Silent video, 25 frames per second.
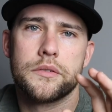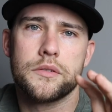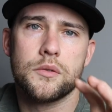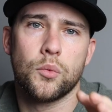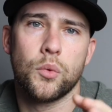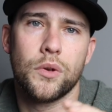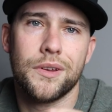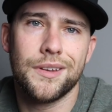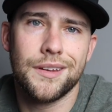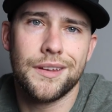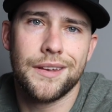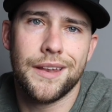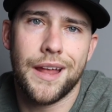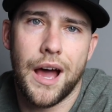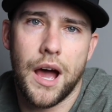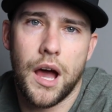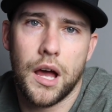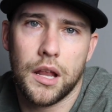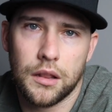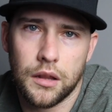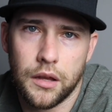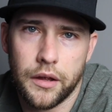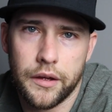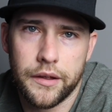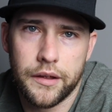So we did
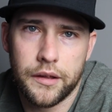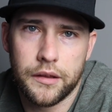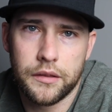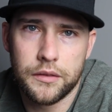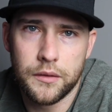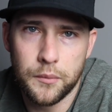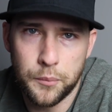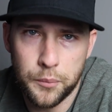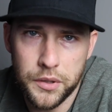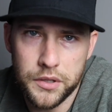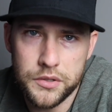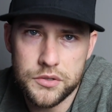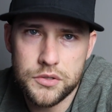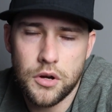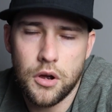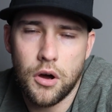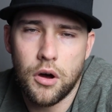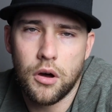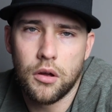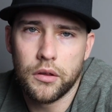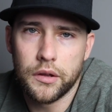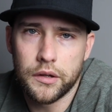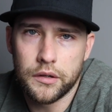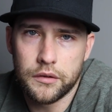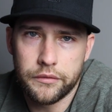not like the pitch
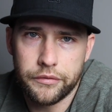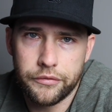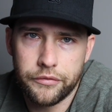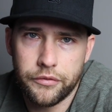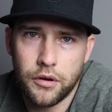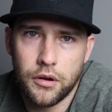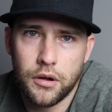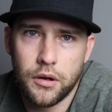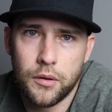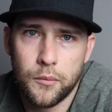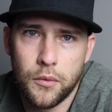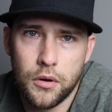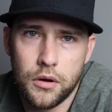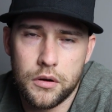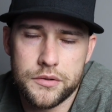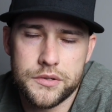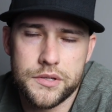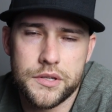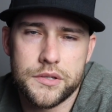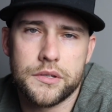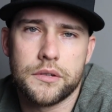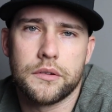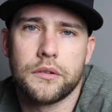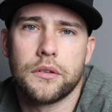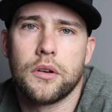calling from our
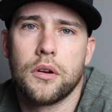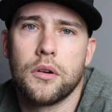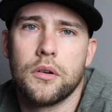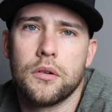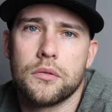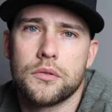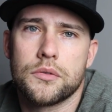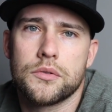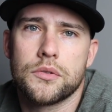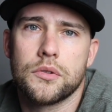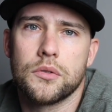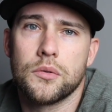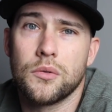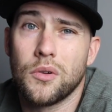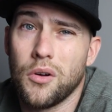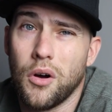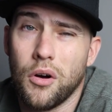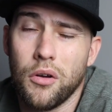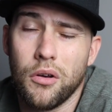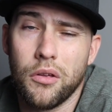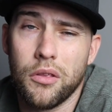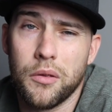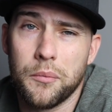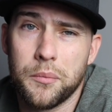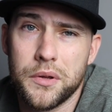assistant coach who
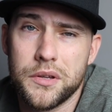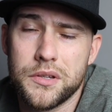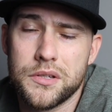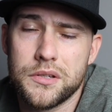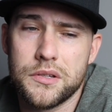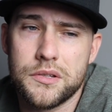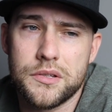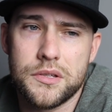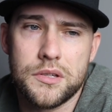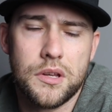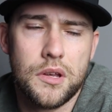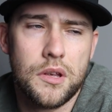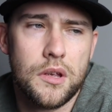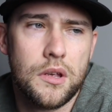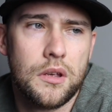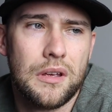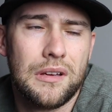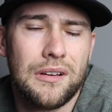called all the pitches.